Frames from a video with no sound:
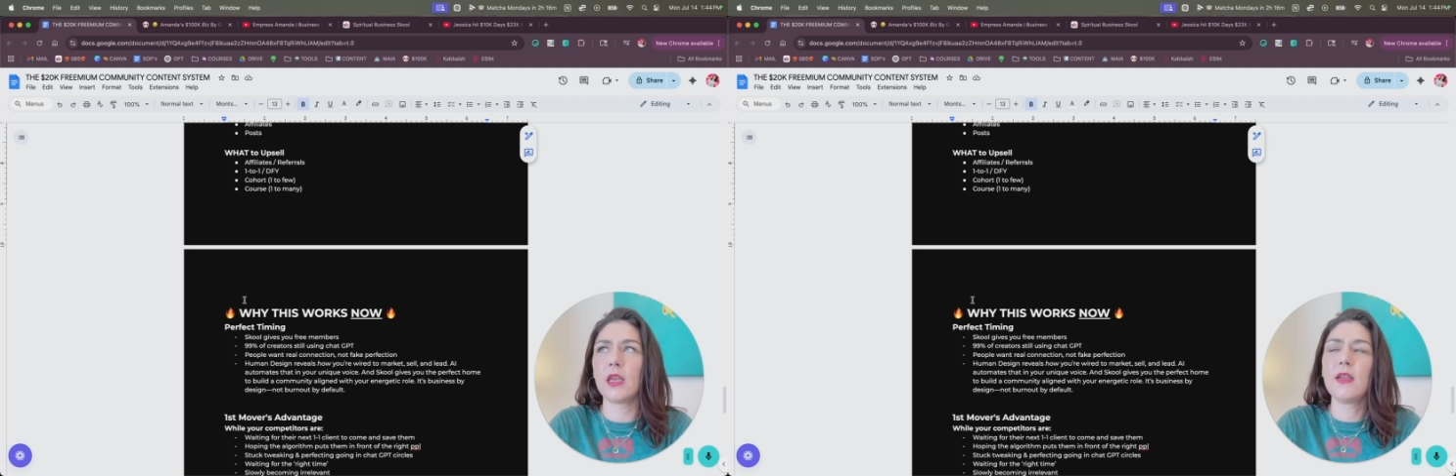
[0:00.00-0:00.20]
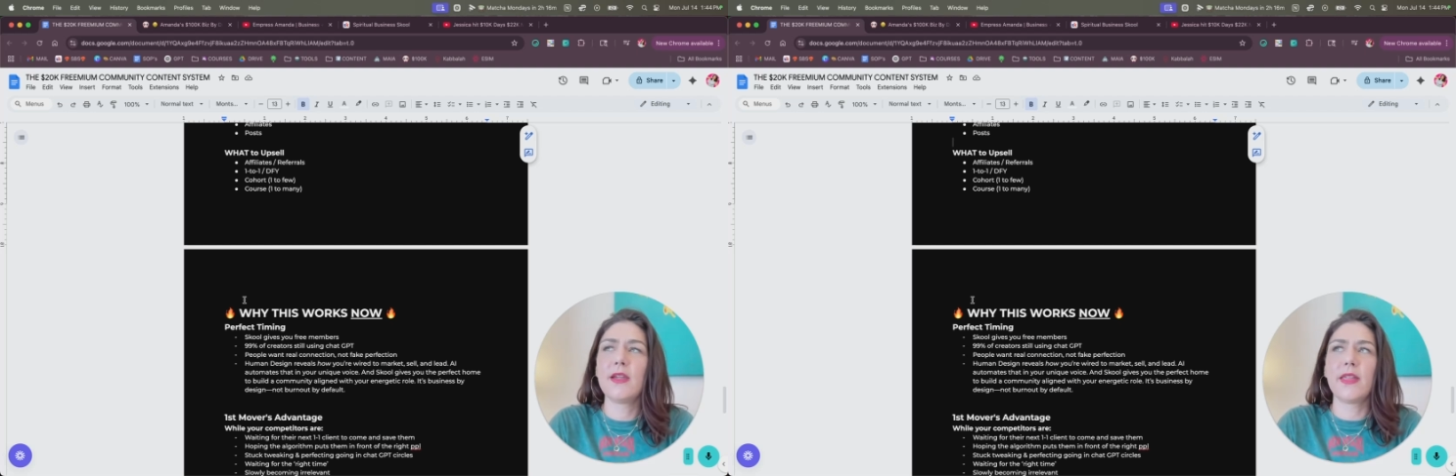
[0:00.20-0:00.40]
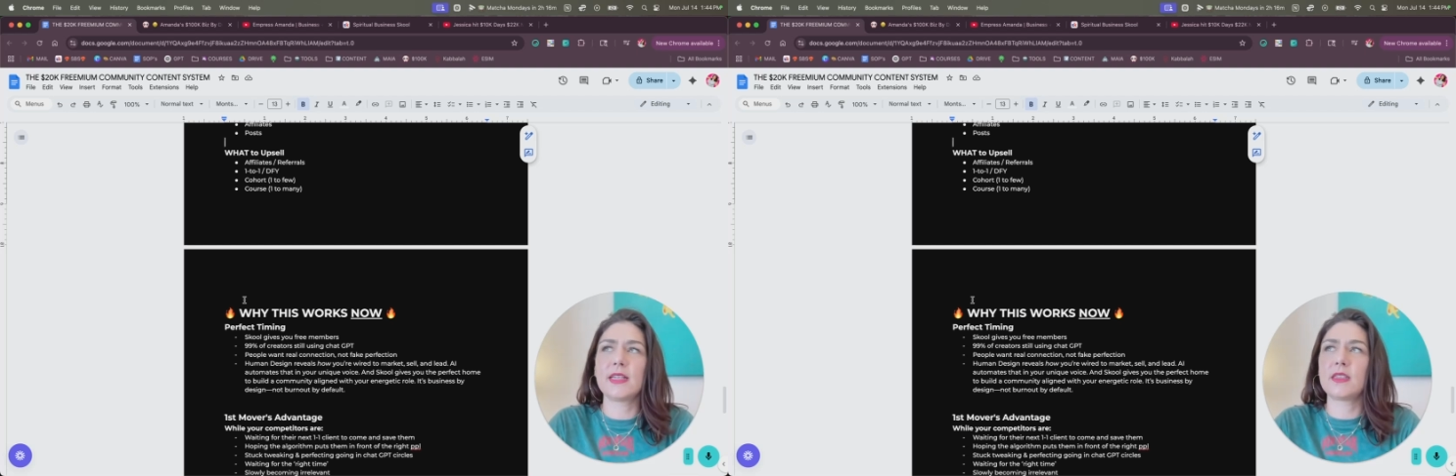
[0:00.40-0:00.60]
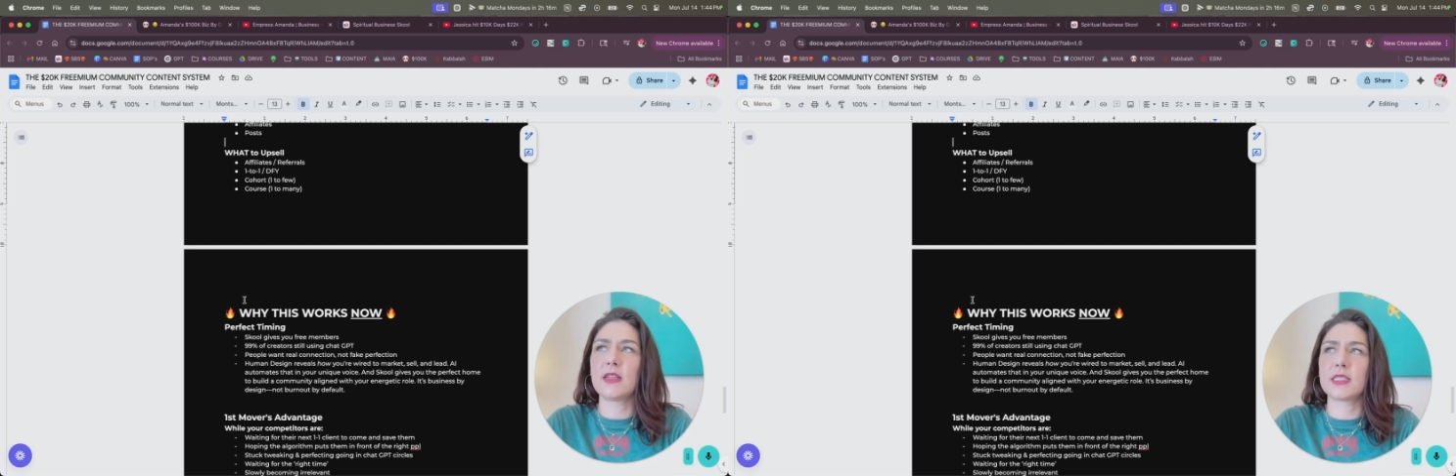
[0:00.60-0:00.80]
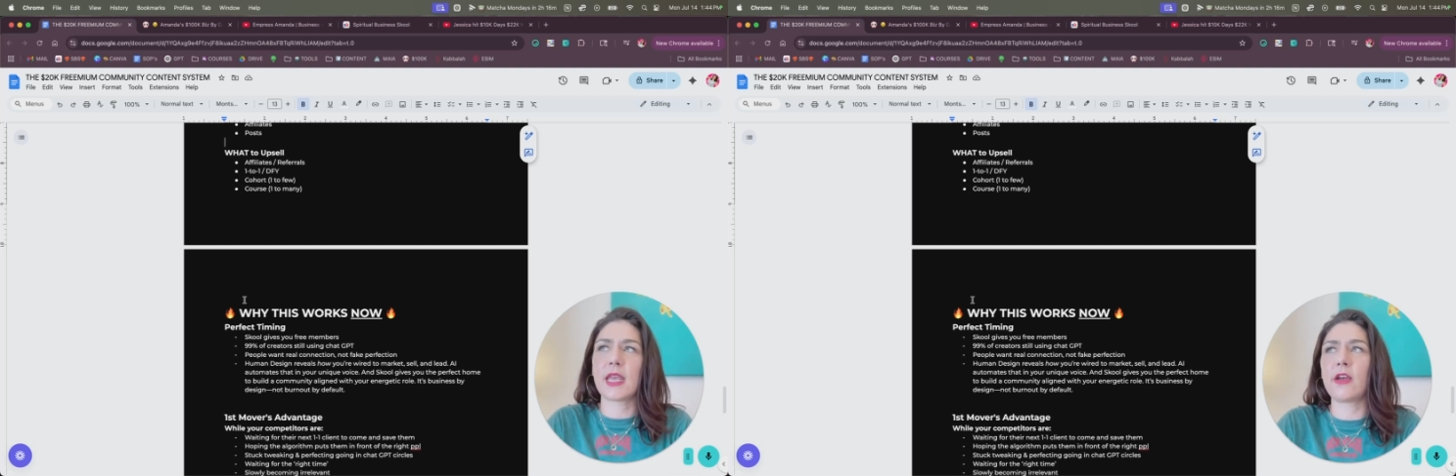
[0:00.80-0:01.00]
I don't want to trade my
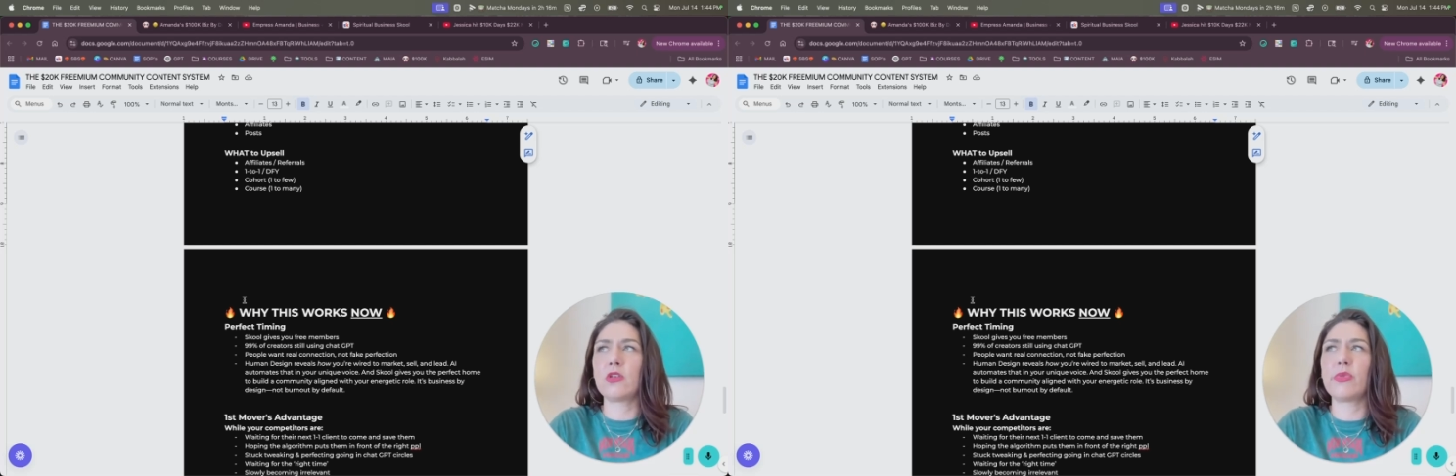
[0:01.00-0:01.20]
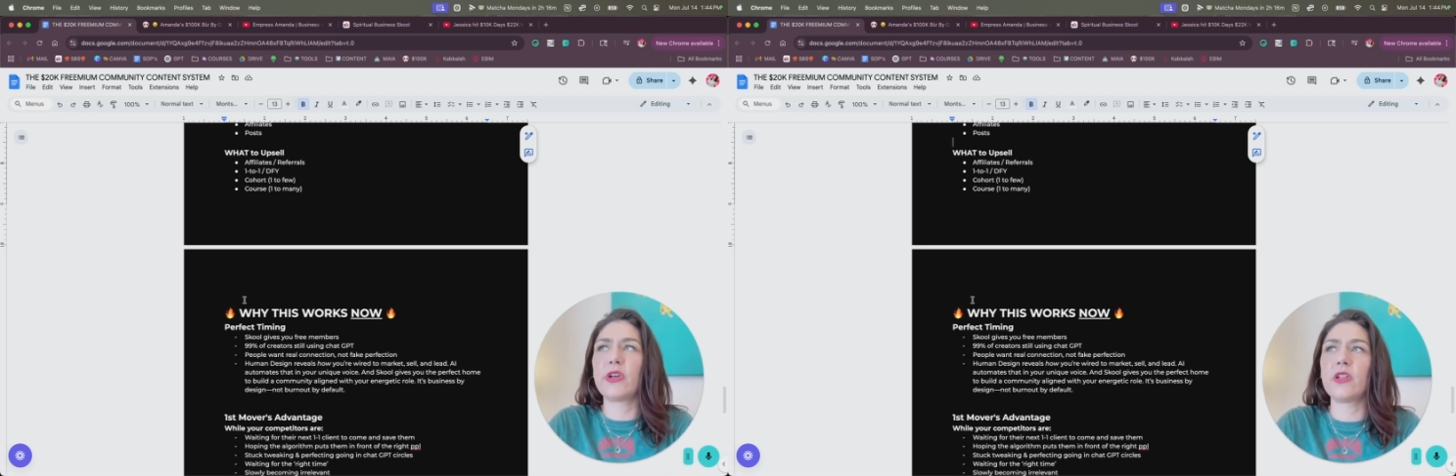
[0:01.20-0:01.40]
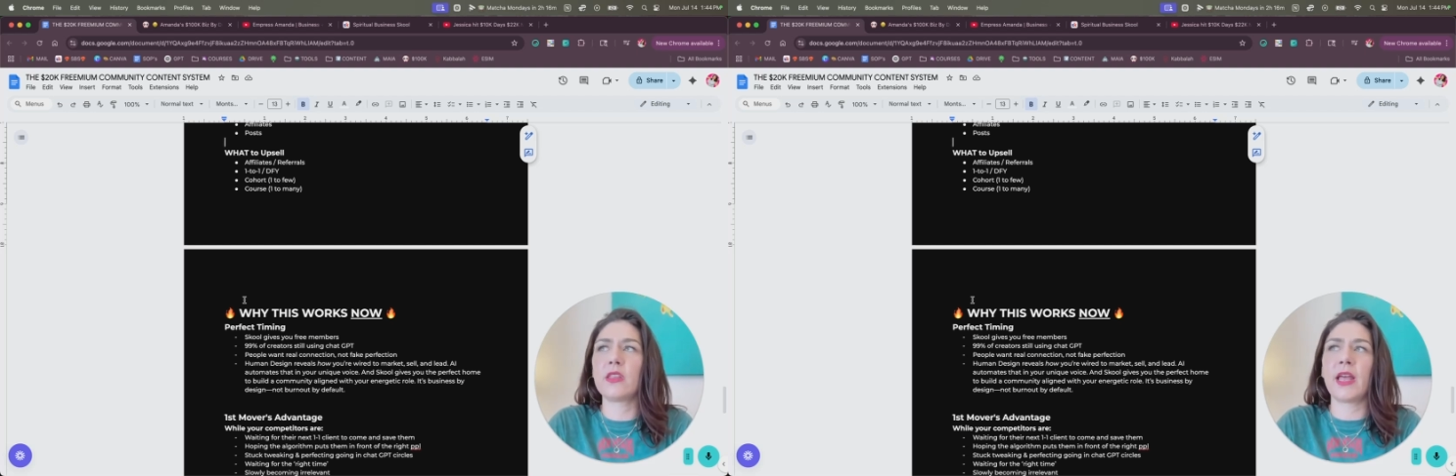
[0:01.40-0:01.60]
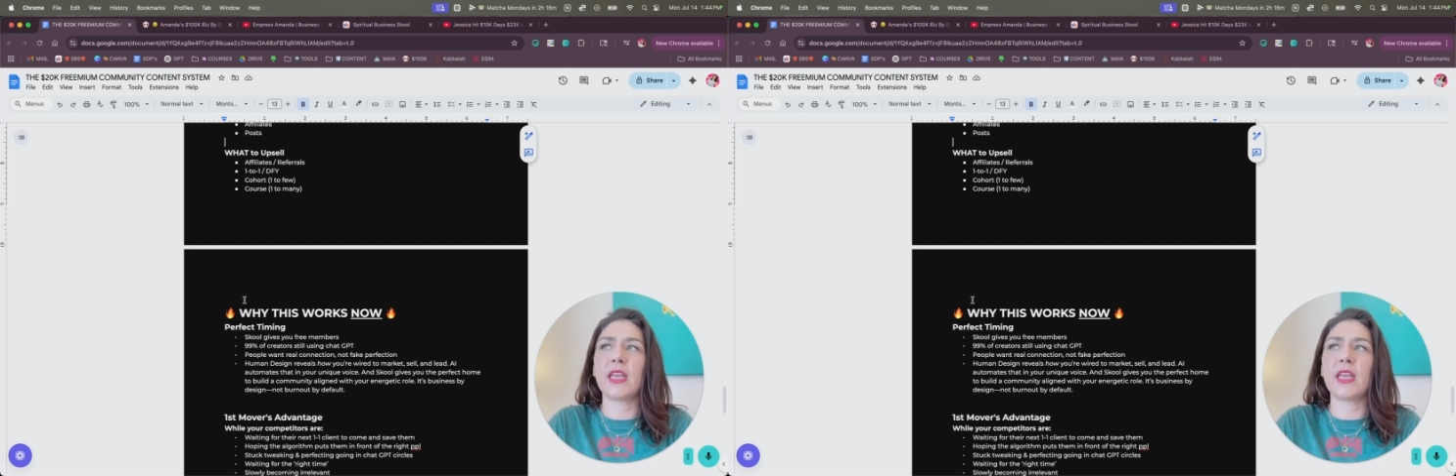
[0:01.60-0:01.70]
time for money.